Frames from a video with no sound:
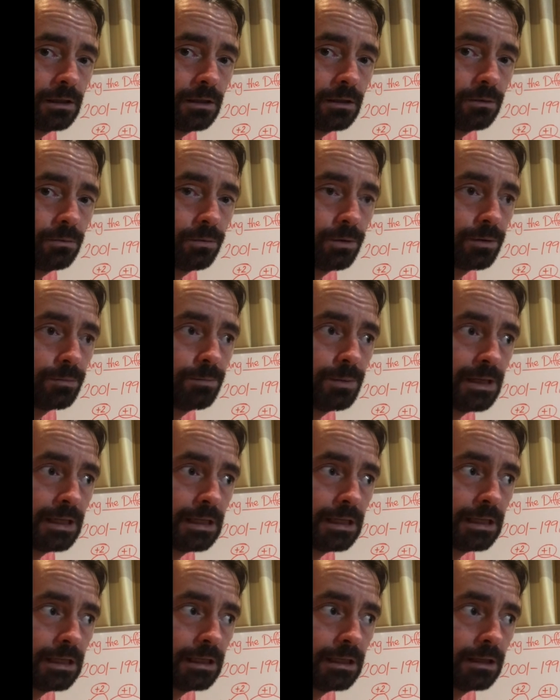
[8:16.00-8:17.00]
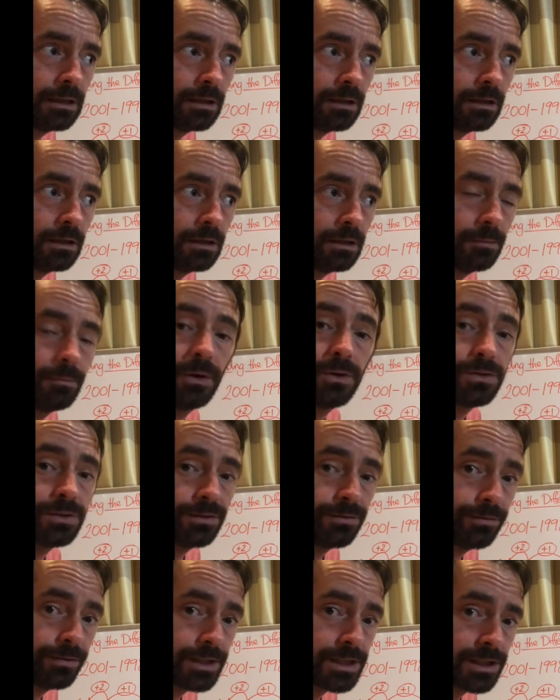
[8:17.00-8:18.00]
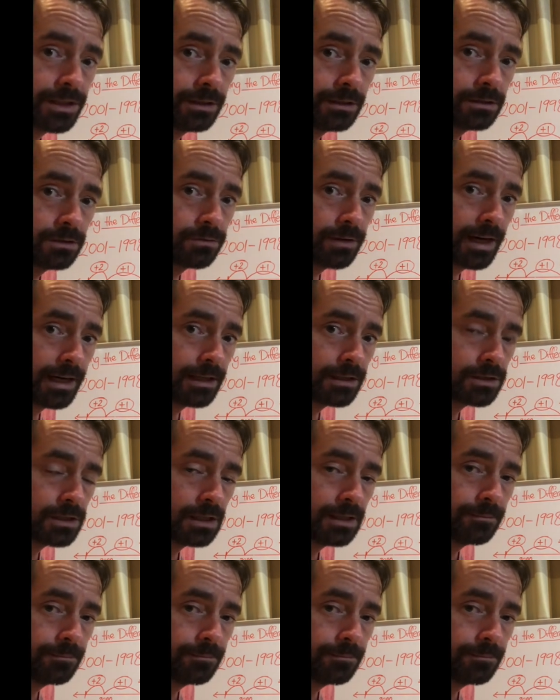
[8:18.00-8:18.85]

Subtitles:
would be the most efficient strategy.